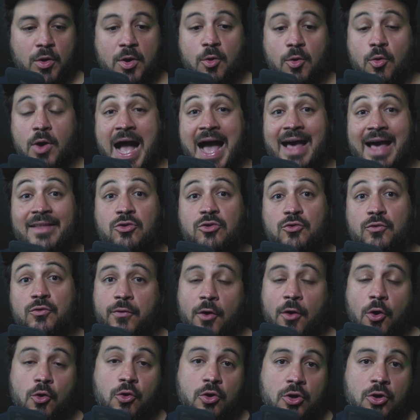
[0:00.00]
had to
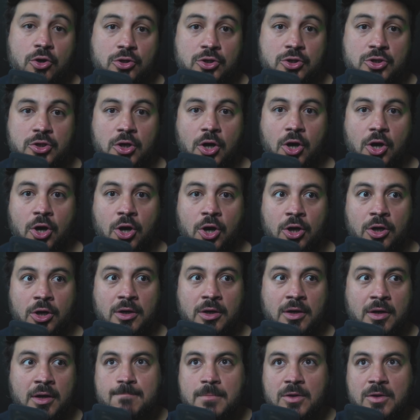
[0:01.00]
focus
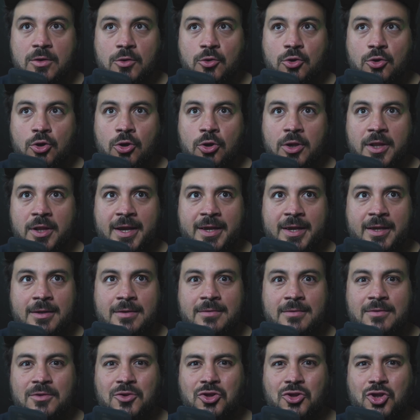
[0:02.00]
on, like
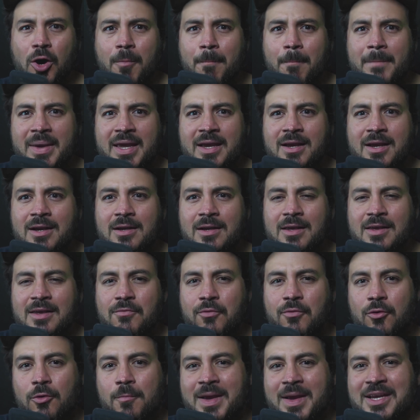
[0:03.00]
dumbing
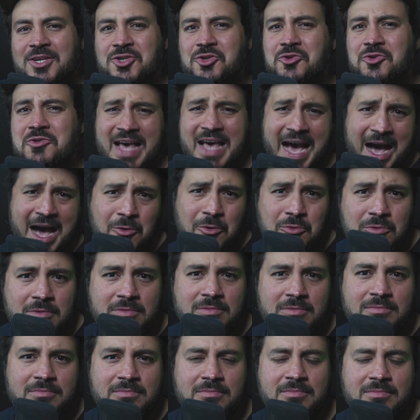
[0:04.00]
information down,
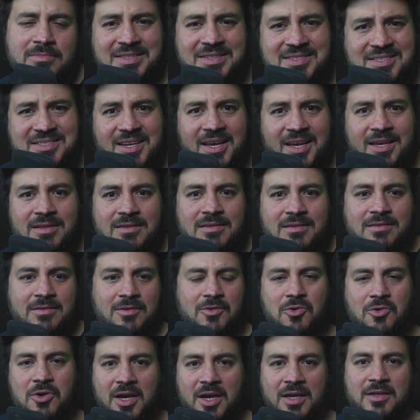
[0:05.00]
let's say it.
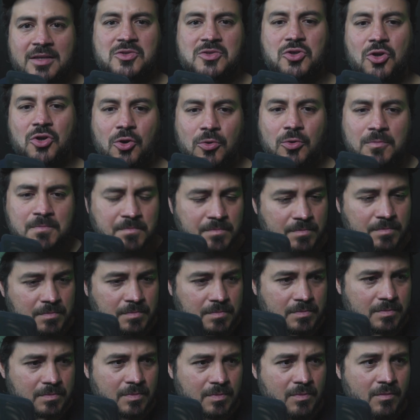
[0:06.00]
Okay, so
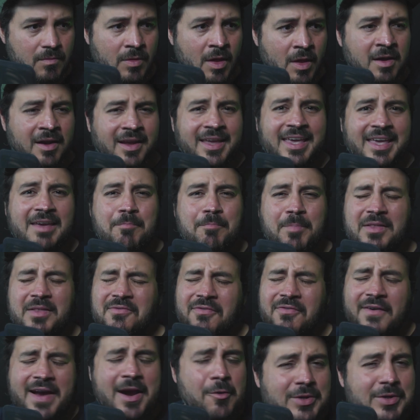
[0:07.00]
keep it
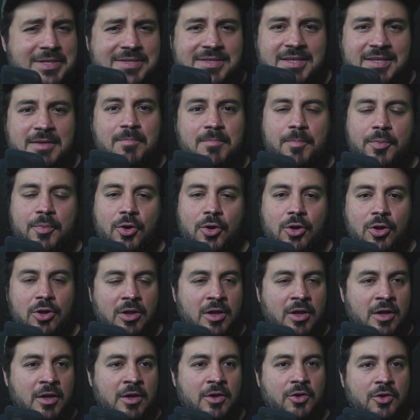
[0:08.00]
very
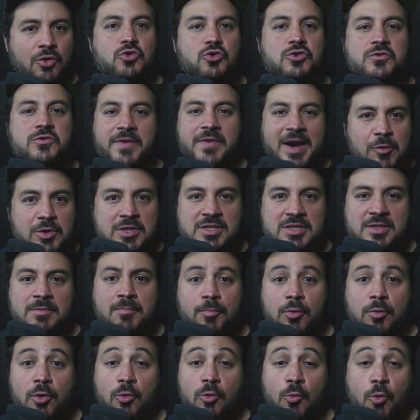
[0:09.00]
simple, use very
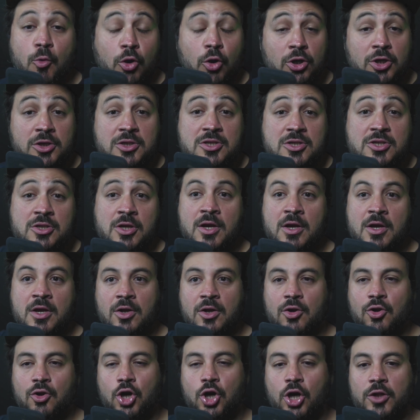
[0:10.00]
simple words,
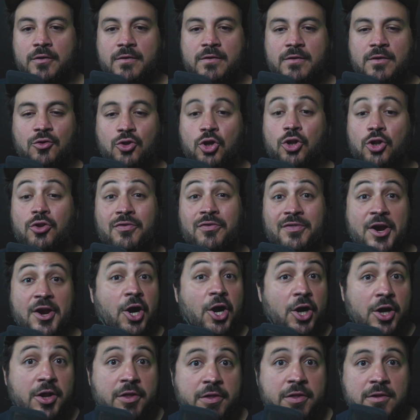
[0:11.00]
not
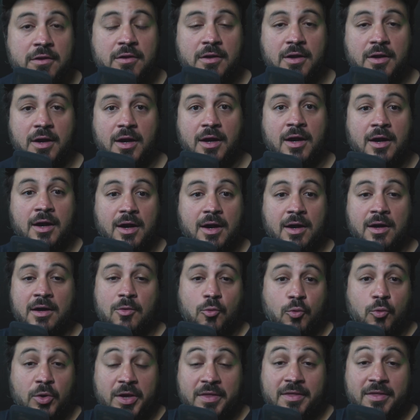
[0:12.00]
nerd
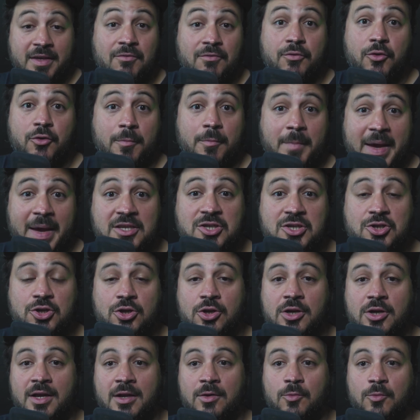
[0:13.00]
with
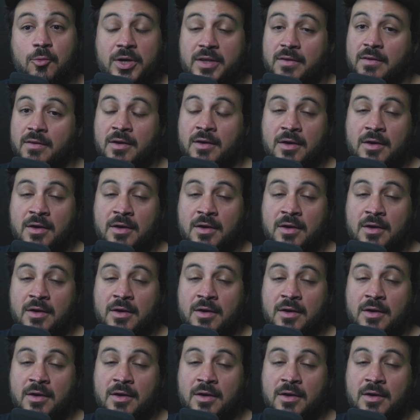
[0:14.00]
information and with